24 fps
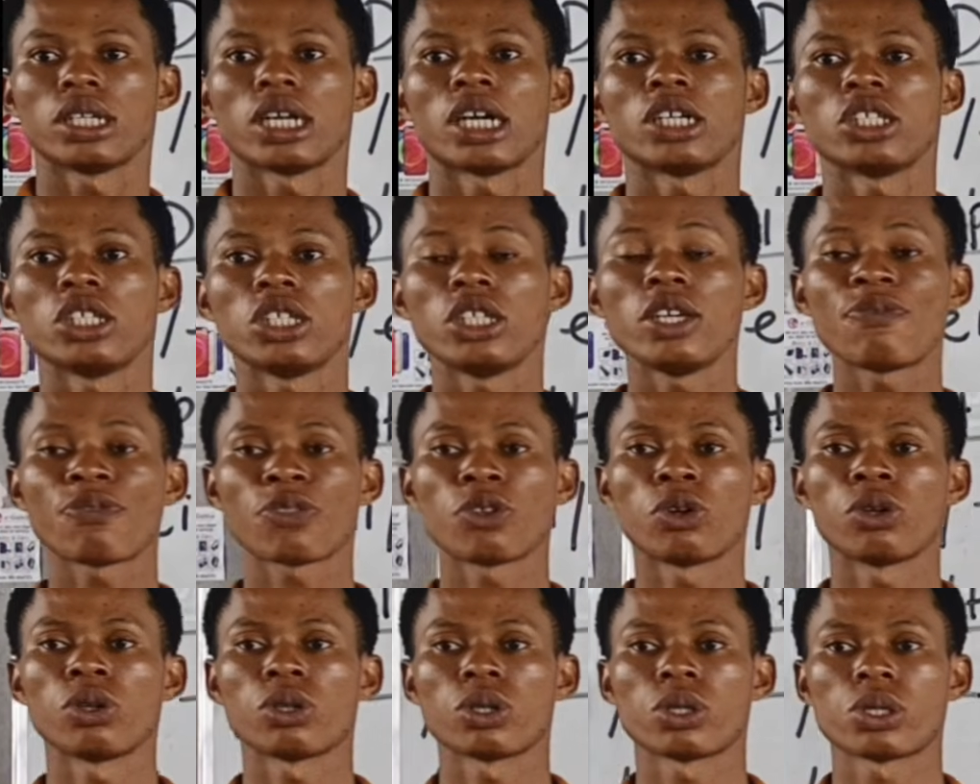Now the
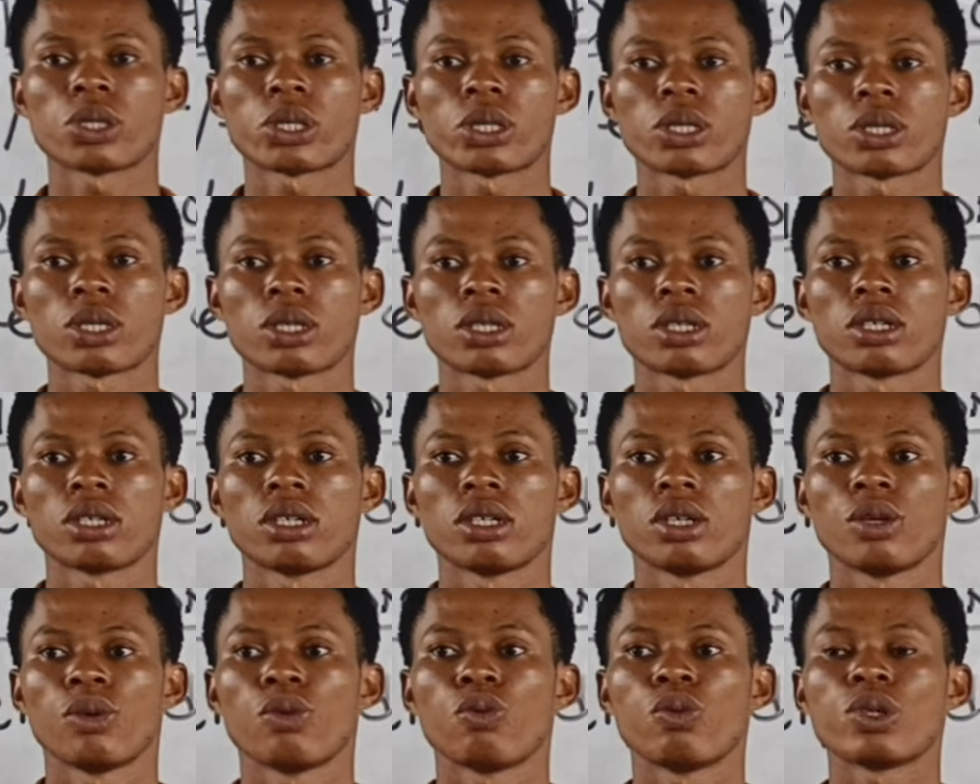diphthongs.
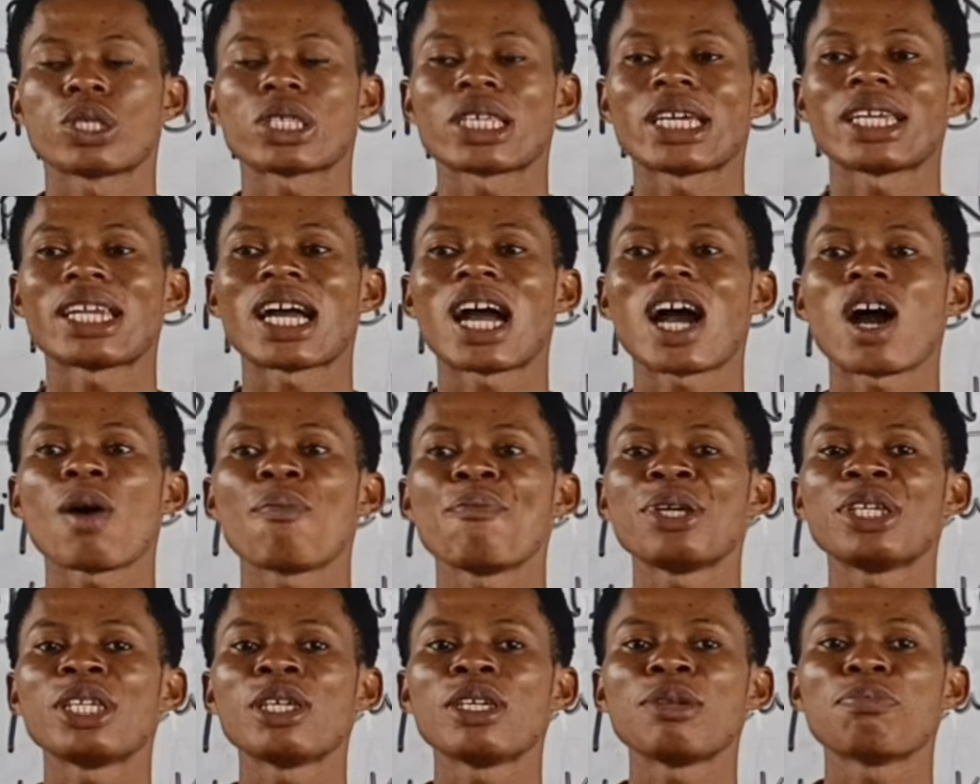We said how
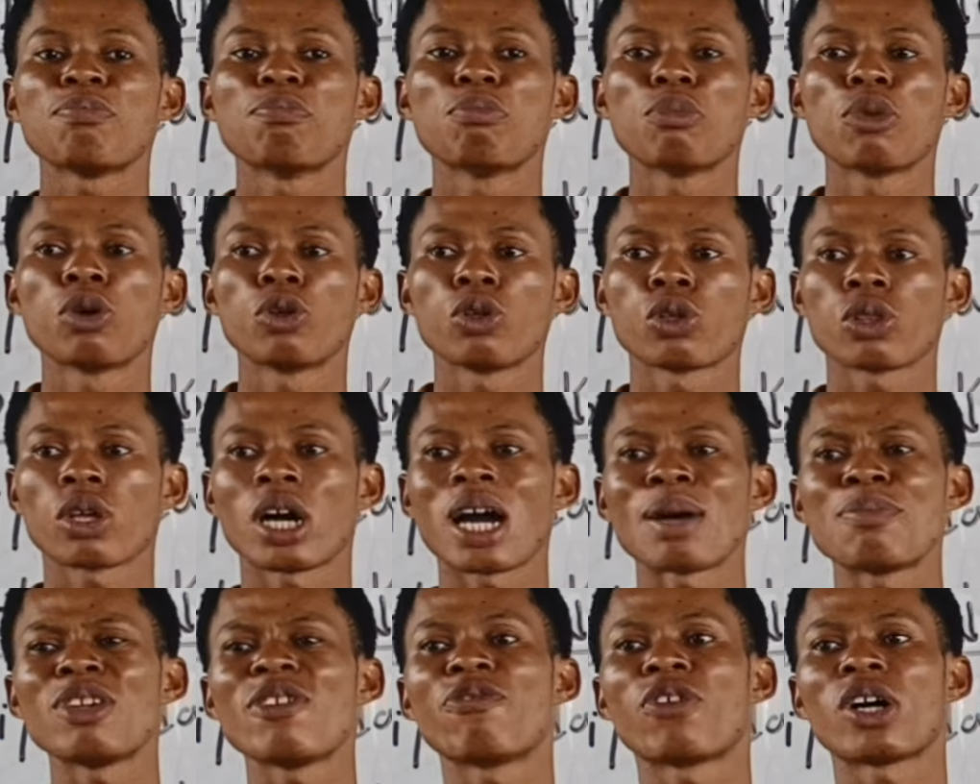many
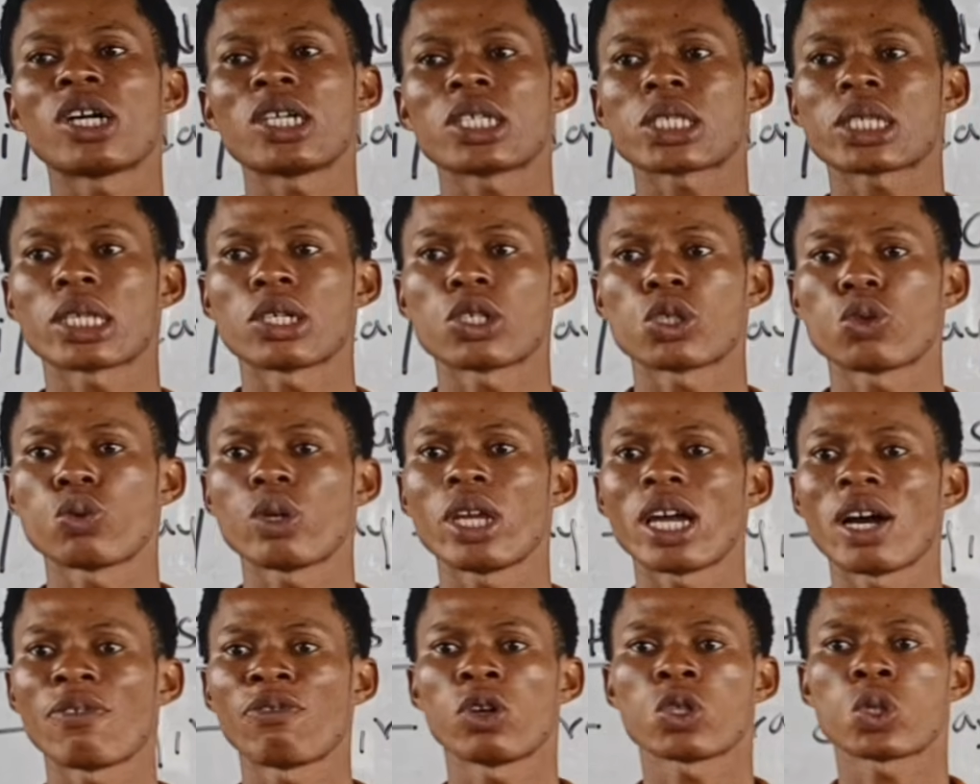vowel sounds do we
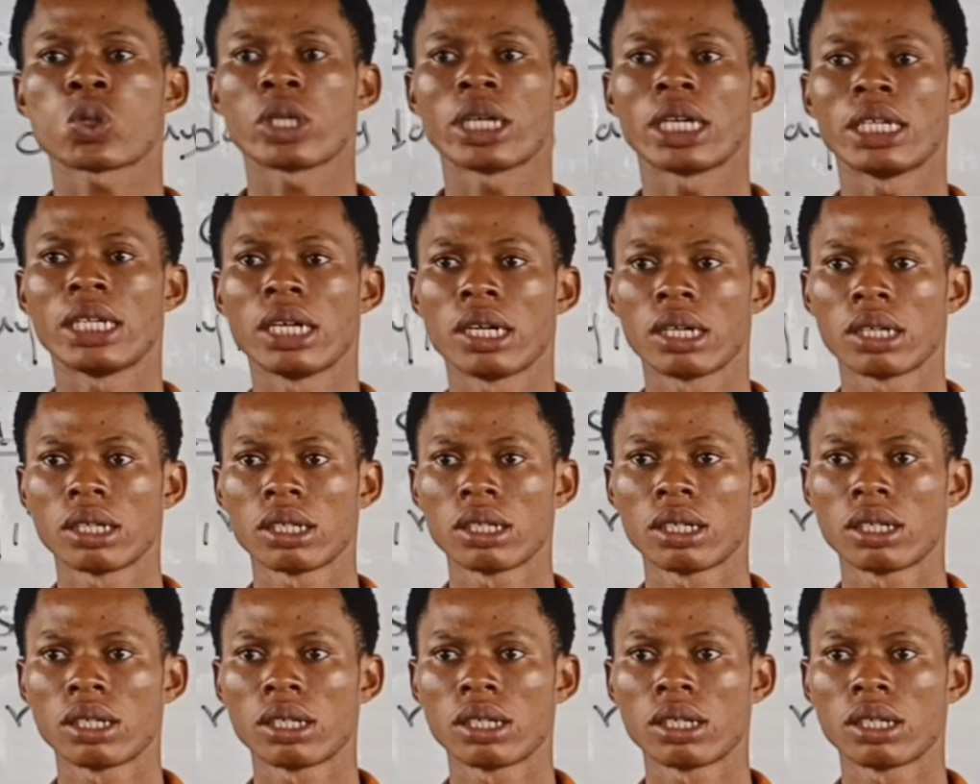have altogether?